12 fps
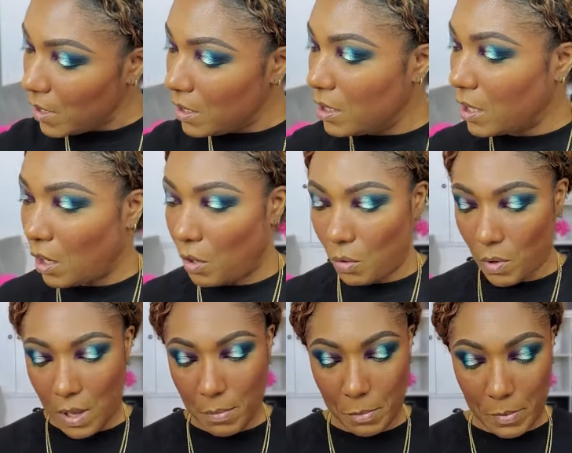So
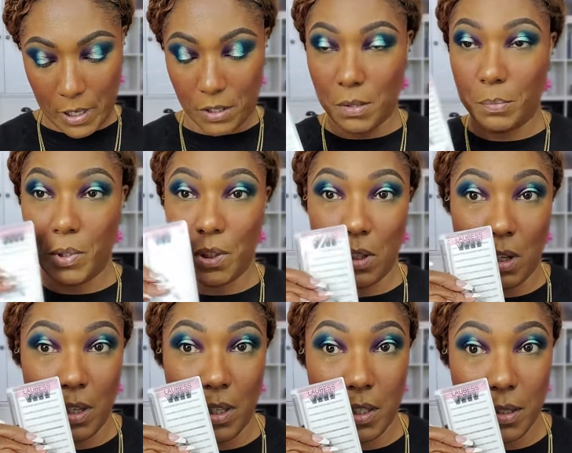I'm about to put
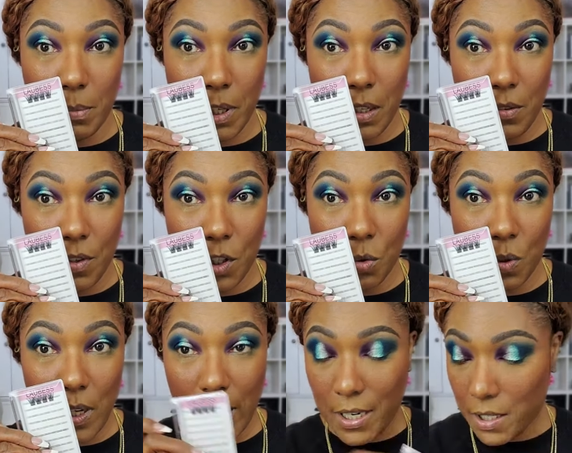on some
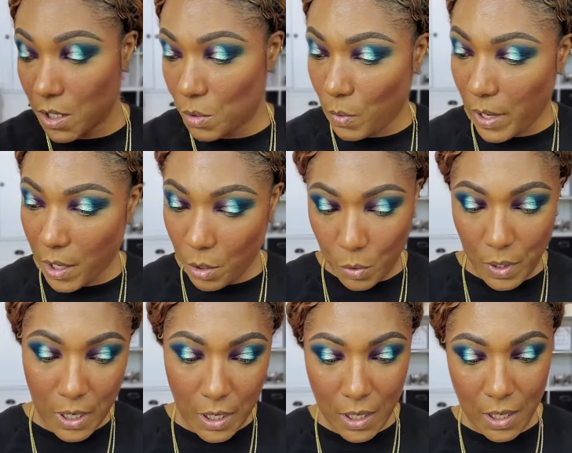individual lashes right
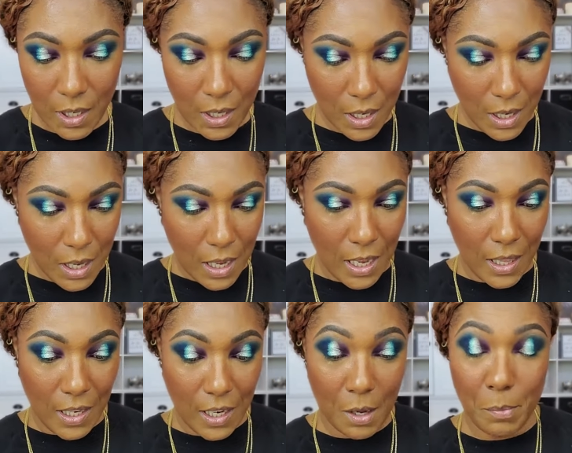quick
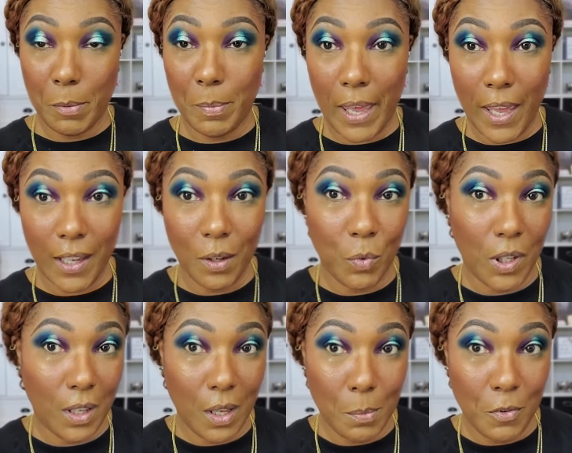and then I'll be back and we
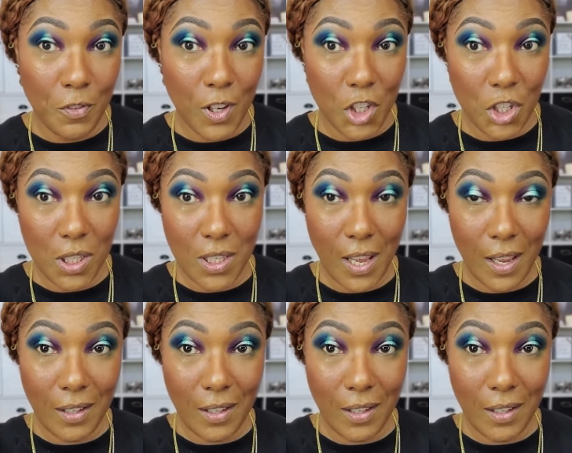can come and finish this eye